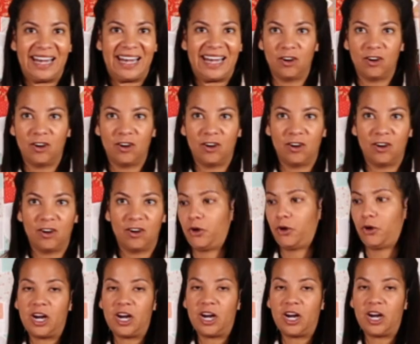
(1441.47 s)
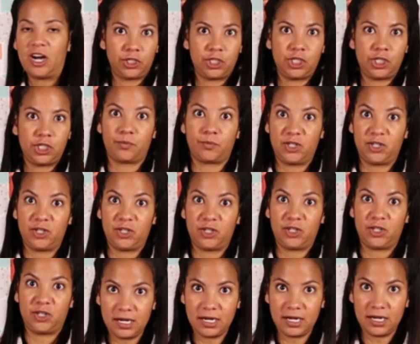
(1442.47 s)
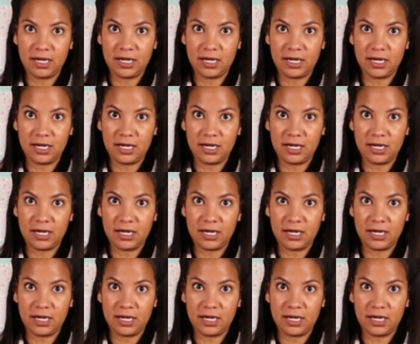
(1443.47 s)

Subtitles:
now to put it onto your machine.